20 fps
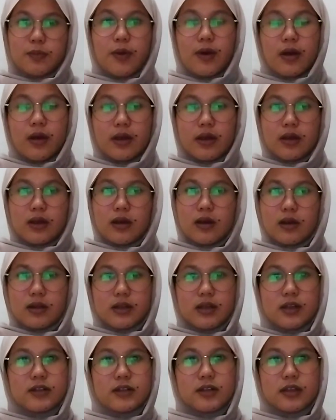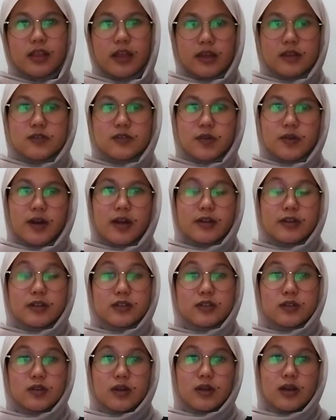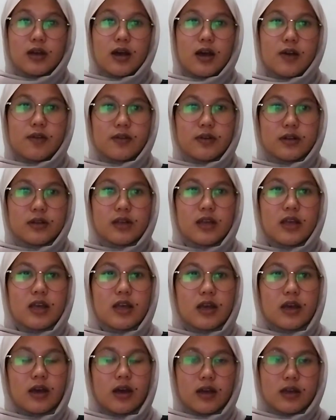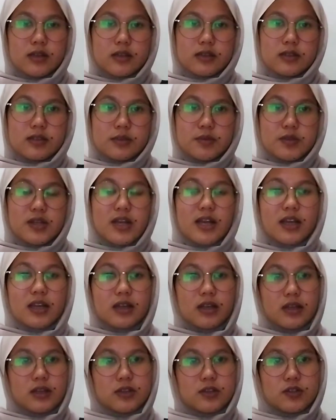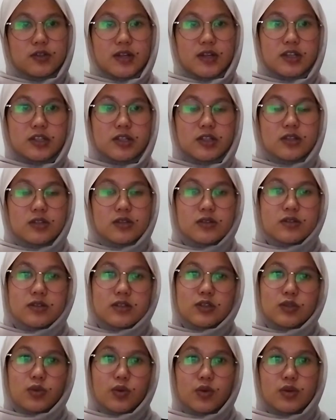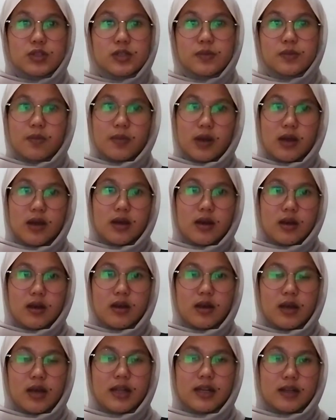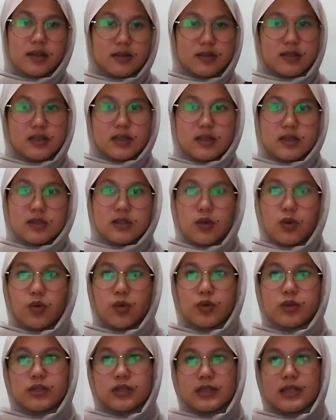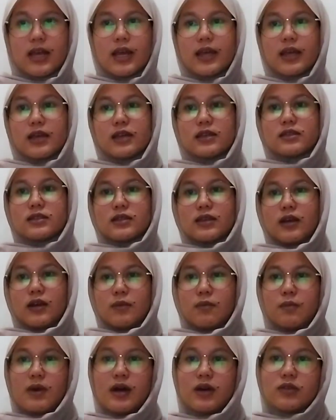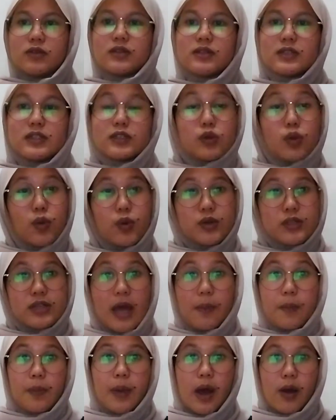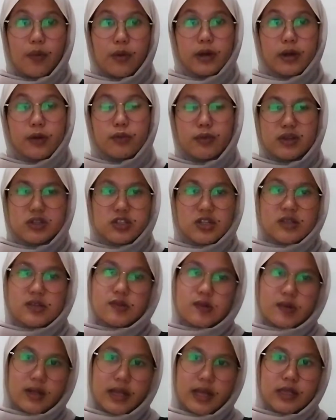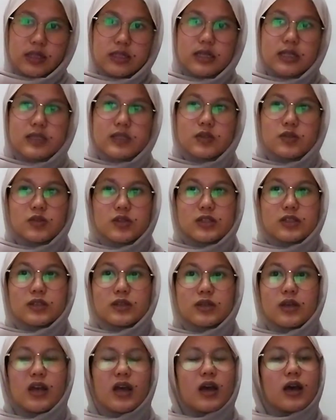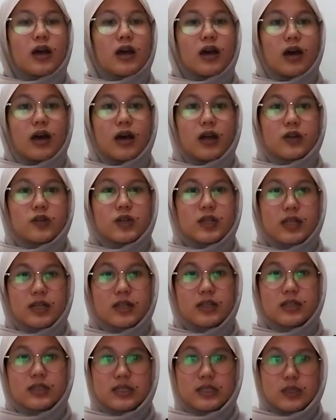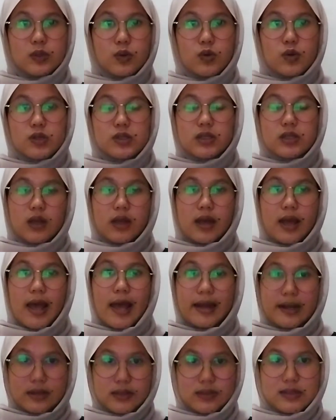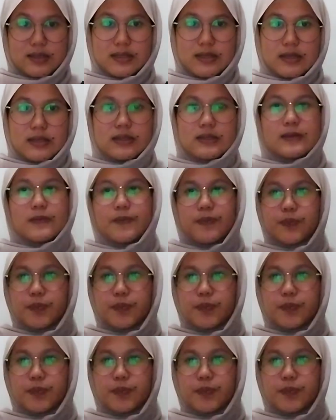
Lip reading: point, another things regarding to our subject introduction to discourse analysis. So today is about discourse and power, which is related to this critical discourse analysis.